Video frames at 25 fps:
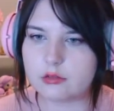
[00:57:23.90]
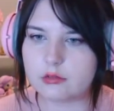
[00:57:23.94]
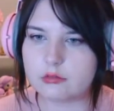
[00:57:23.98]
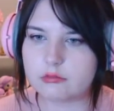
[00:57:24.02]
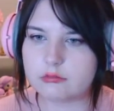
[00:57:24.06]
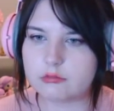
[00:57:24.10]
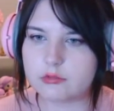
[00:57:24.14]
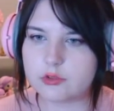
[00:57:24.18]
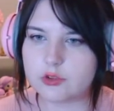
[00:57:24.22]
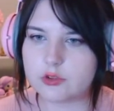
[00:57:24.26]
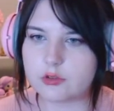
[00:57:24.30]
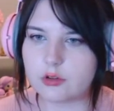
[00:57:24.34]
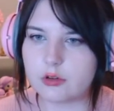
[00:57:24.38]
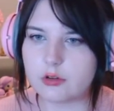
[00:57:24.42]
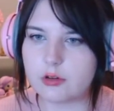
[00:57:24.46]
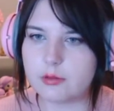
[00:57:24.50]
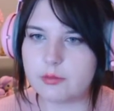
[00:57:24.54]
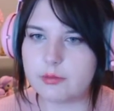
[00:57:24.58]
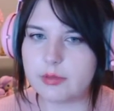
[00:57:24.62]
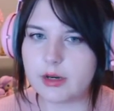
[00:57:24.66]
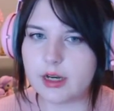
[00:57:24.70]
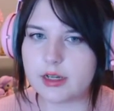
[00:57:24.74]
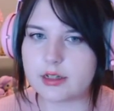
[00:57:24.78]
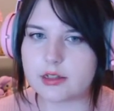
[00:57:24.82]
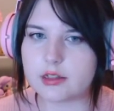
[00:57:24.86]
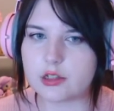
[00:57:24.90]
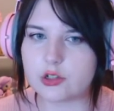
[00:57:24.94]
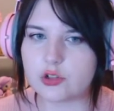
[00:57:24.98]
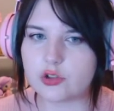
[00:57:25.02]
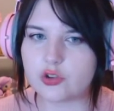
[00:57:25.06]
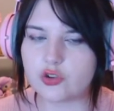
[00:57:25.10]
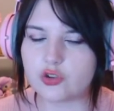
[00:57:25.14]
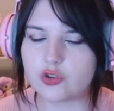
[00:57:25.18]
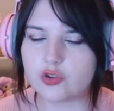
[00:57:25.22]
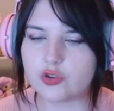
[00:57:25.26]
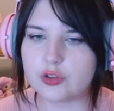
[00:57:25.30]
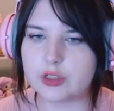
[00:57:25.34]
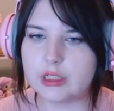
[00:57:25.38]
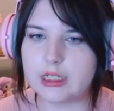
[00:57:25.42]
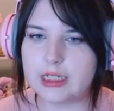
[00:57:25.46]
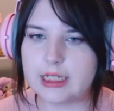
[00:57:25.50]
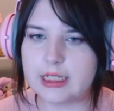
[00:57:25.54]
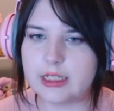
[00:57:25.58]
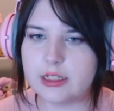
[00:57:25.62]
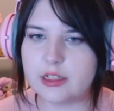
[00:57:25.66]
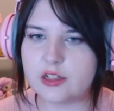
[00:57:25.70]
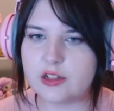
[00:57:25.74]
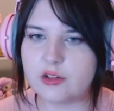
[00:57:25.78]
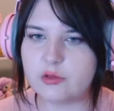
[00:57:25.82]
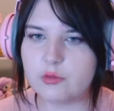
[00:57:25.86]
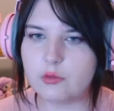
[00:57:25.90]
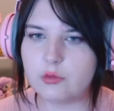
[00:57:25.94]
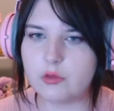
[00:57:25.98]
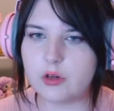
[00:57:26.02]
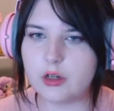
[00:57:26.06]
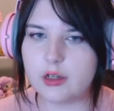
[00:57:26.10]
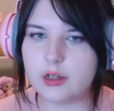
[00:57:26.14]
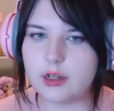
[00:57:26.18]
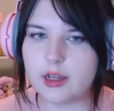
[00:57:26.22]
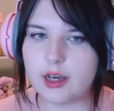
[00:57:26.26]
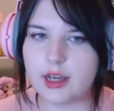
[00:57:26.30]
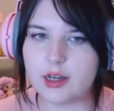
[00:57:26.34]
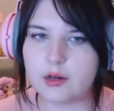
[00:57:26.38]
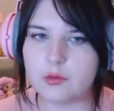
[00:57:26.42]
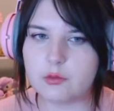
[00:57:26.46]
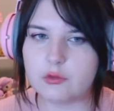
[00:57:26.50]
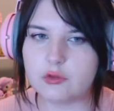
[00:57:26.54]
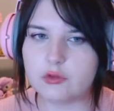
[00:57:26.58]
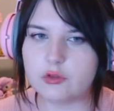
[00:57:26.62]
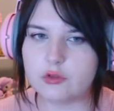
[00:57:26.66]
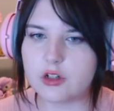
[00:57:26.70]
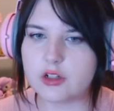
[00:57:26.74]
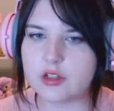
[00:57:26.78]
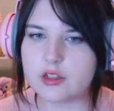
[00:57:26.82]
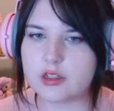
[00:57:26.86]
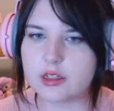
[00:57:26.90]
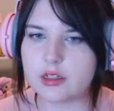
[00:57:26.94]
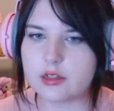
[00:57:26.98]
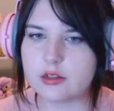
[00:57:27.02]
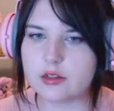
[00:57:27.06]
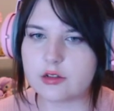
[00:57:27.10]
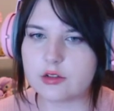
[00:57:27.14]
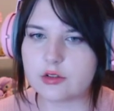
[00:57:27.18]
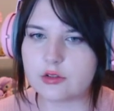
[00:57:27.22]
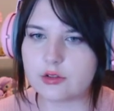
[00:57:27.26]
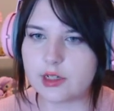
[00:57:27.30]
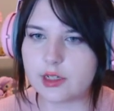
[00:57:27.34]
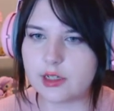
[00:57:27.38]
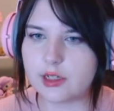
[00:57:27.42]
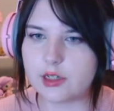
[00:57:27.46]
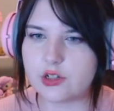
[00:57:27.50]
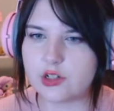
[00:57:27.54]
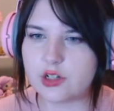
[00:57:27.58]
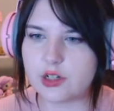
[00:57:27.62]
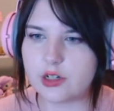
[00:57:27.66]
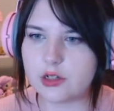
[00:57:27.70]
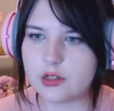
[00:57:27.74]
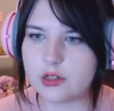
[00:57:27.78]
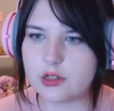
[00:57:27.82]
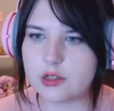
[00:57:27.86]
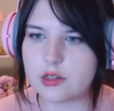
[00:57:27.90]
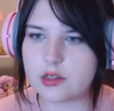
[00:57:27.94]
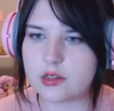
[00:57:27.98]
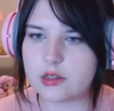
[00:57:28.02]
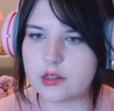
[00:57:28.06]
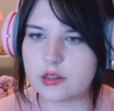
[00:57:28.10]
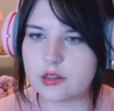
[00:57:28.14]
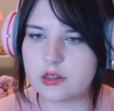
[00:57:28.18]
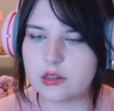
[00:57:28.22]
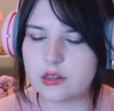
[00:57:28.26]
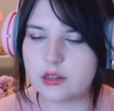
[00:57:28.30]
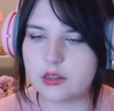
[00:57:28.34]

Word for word: Scrolling past the trillion and one Animal Crossing screenshots.